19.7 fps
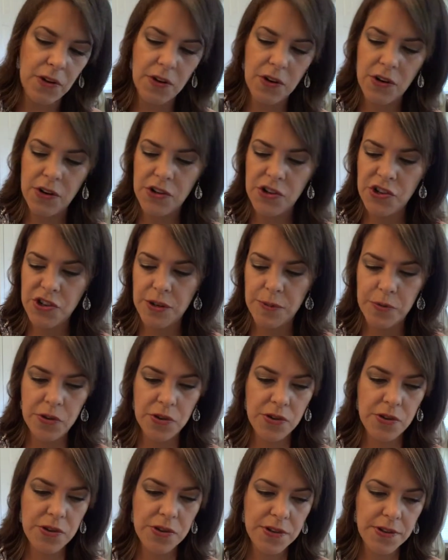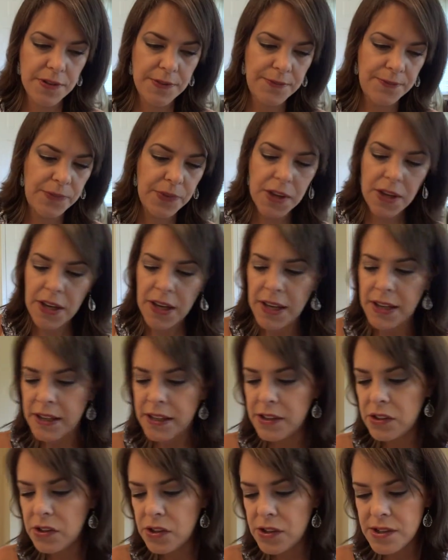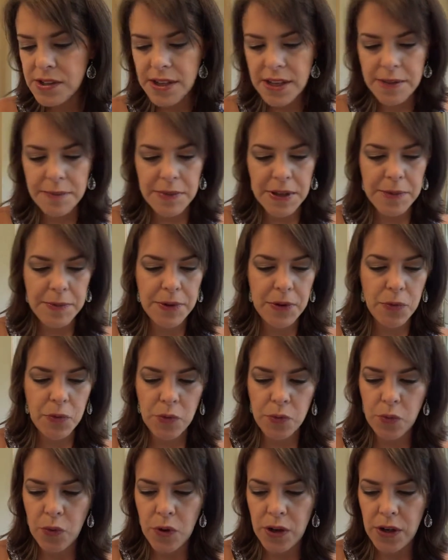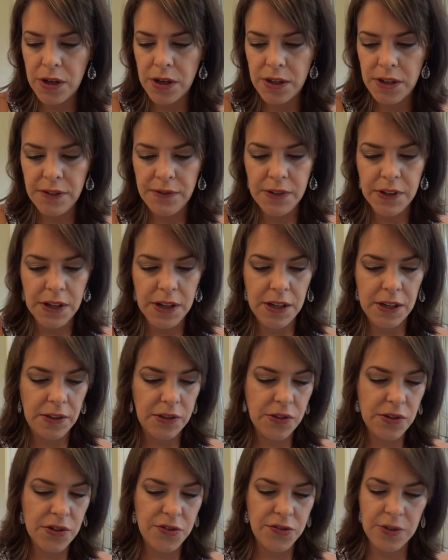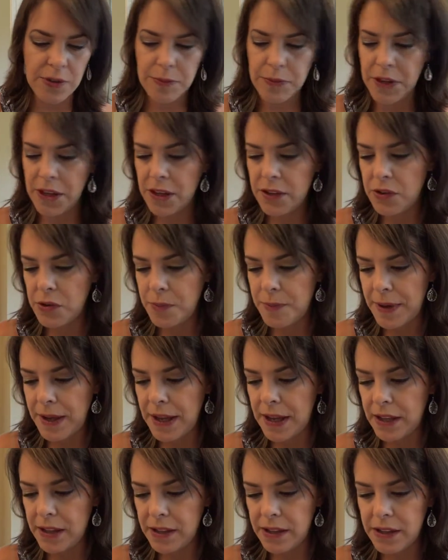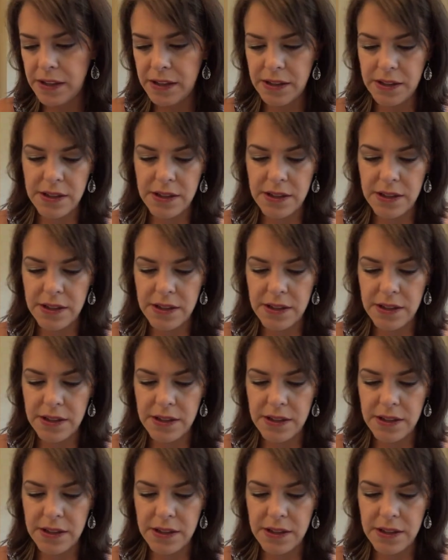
are shimmers. And it looks like maybe one of the colors from the other palette